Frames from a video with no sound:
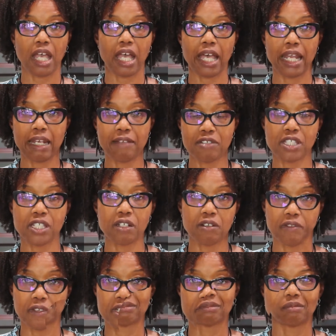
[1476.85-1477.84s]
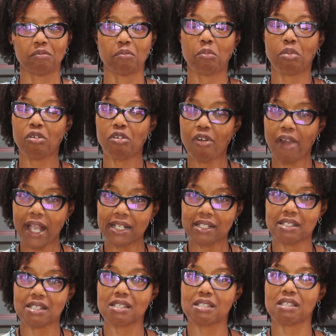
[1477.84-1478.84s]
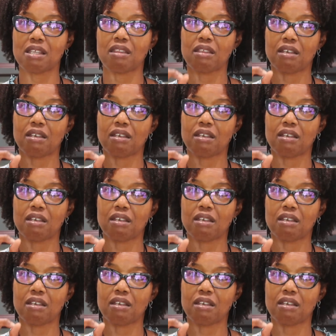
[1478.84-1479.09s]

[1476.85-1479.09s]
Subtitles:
I live to see another day. Practice